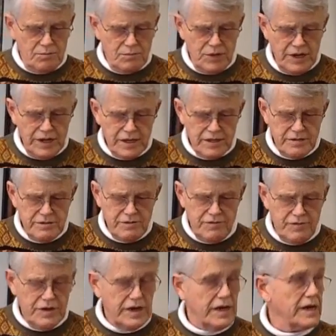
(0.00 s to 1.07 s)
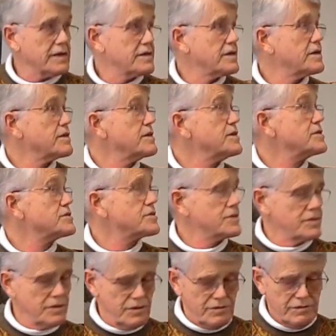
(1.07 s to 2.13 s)
bring into effect these
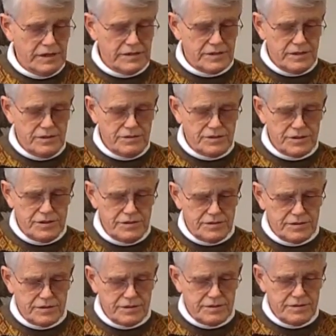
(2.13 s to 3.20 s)
resolutions.